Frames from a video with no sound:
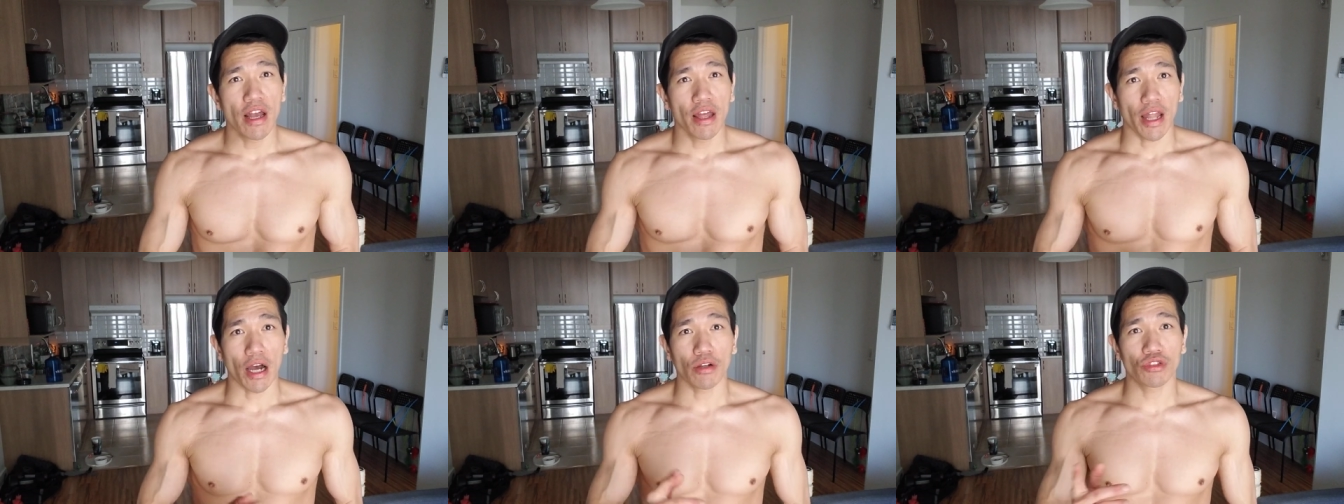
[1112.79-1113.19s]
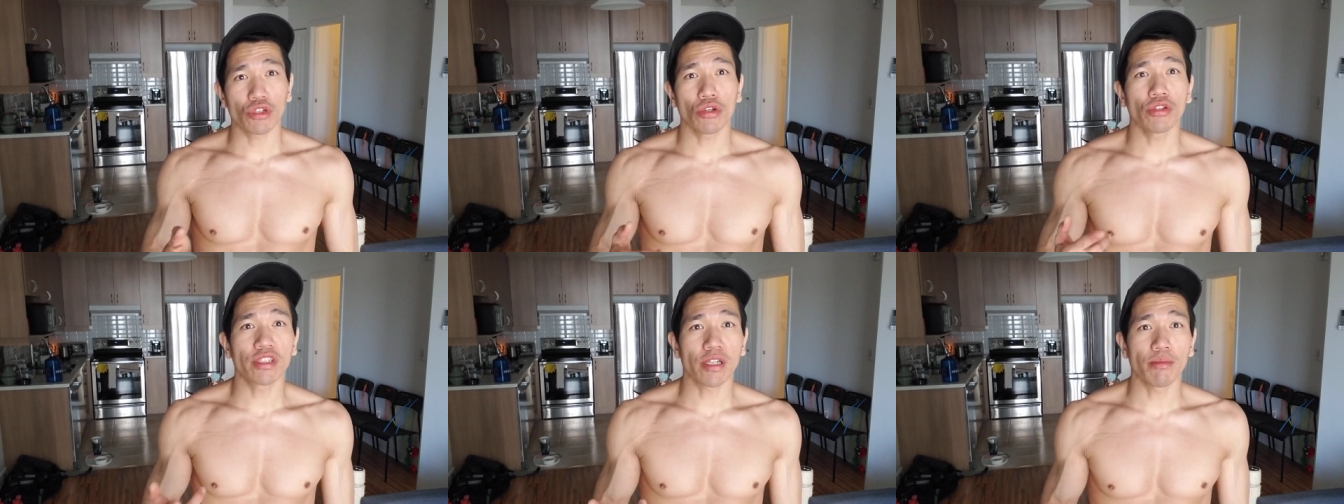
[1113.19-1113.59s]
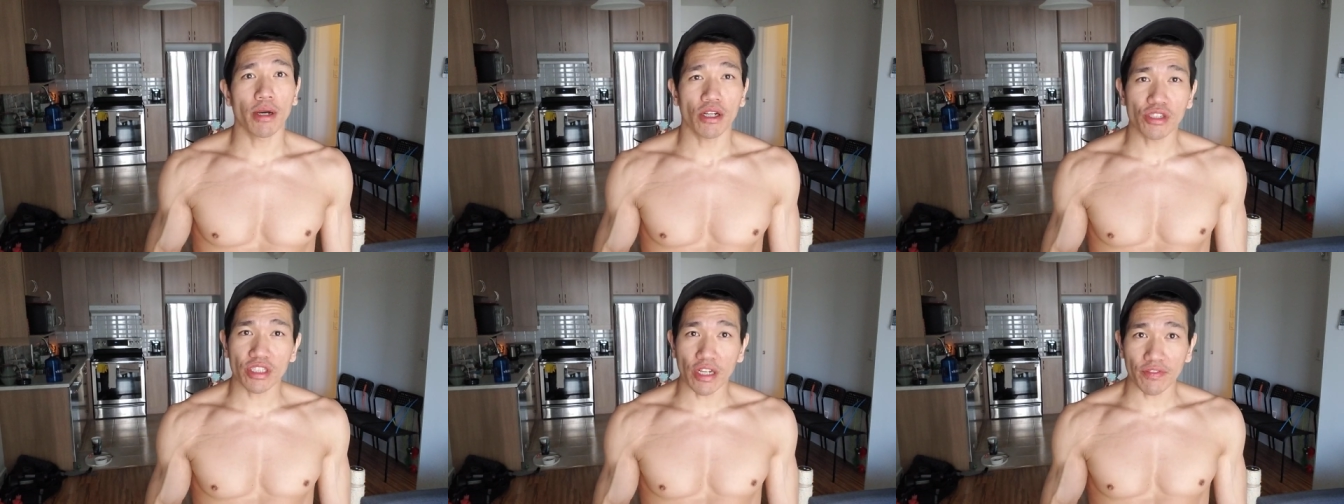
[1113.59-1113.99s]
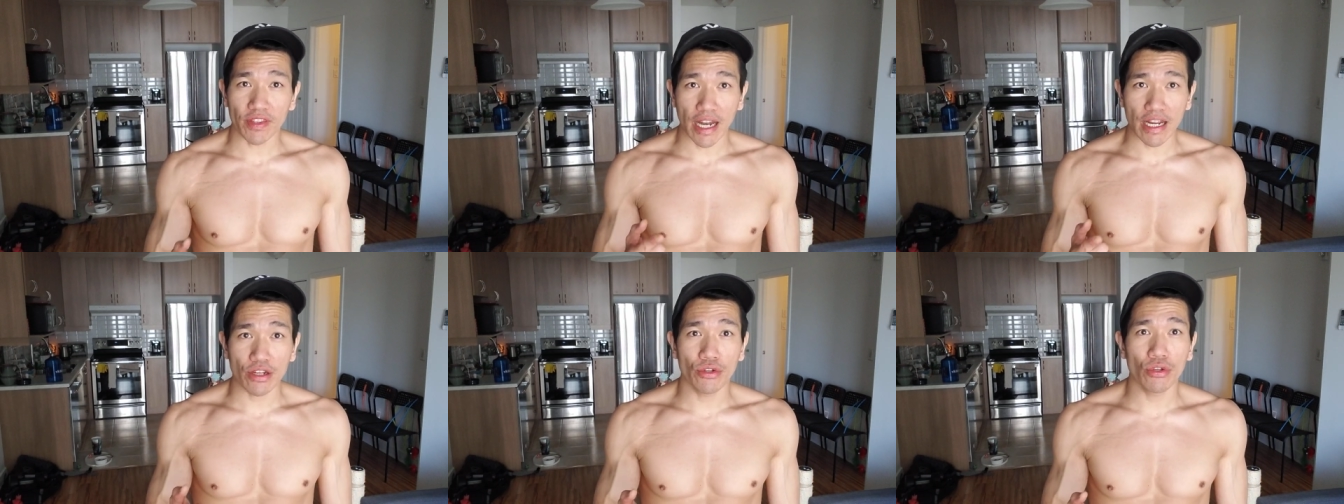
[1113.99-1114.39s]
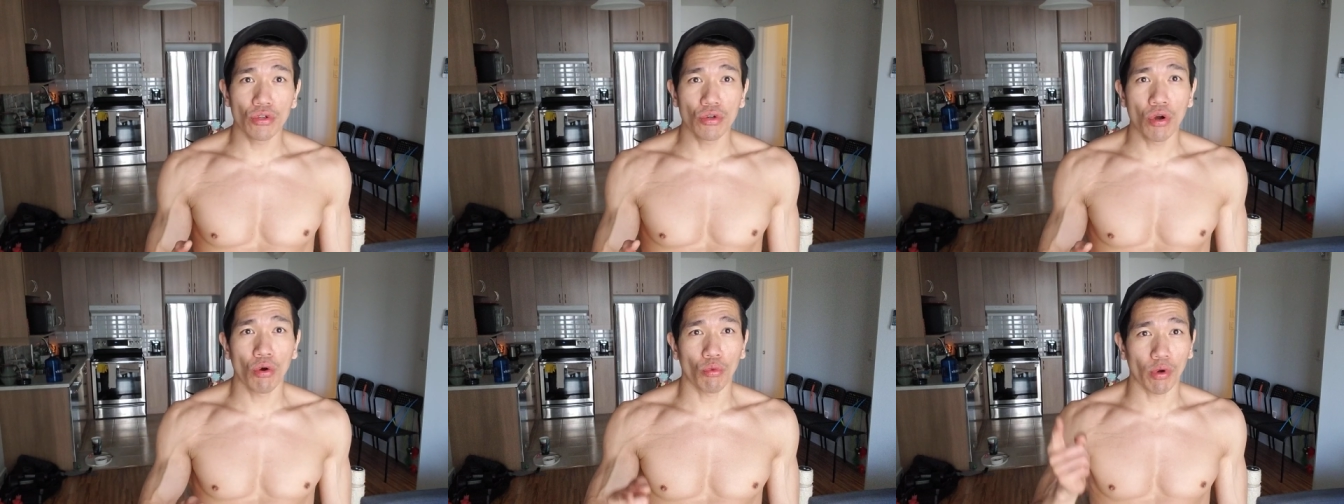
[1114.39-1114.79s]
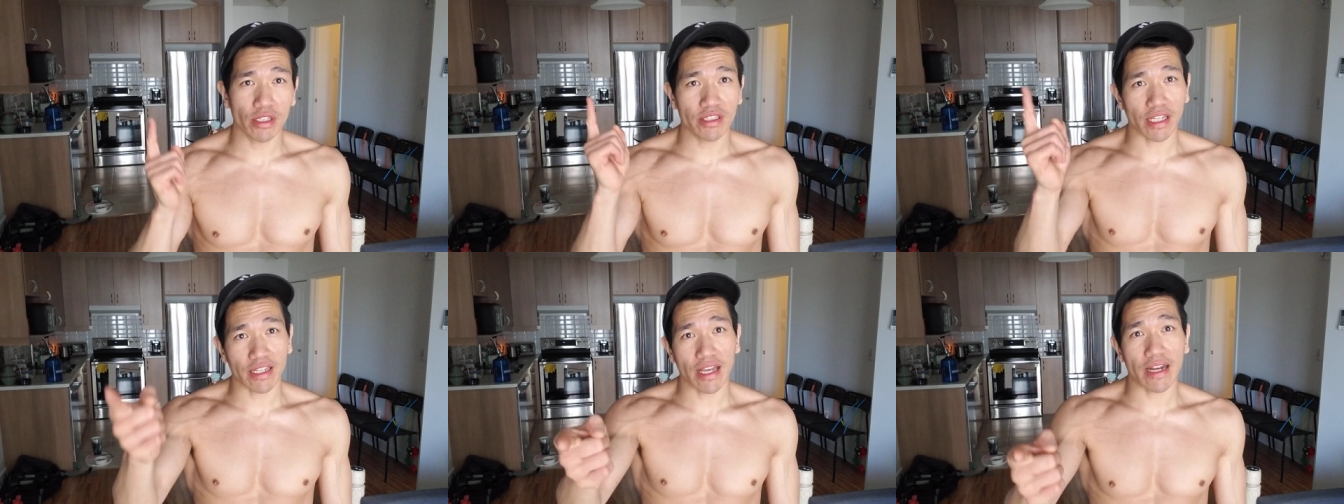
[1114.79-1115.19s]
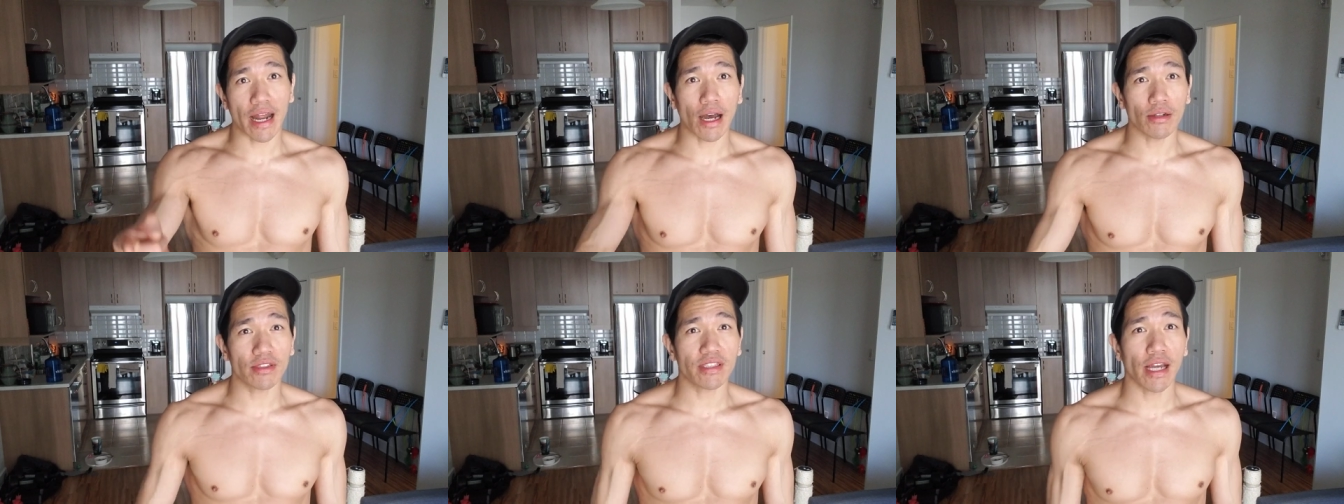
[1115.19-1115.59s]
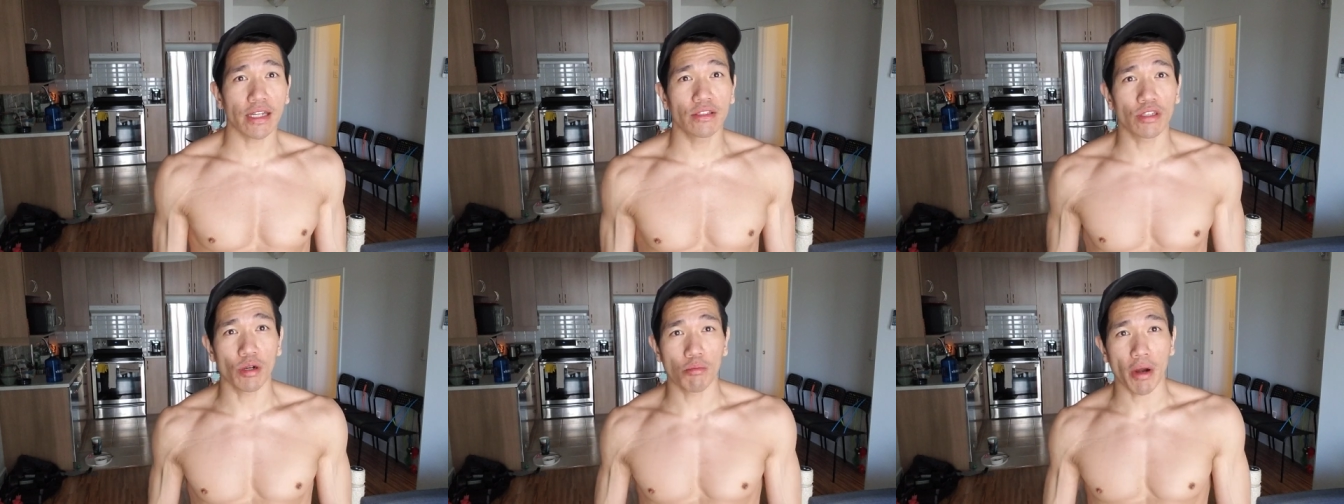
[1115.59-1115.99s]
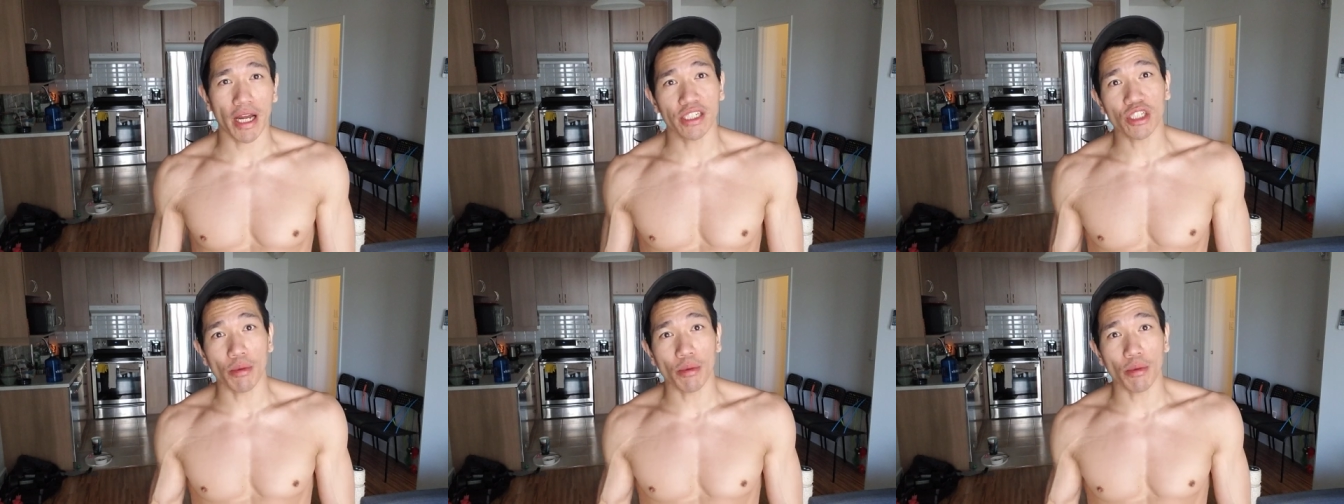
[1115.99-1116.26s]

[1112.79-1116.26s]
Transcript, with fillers: I'll show you some other stuff that I do once I get outside to the branch.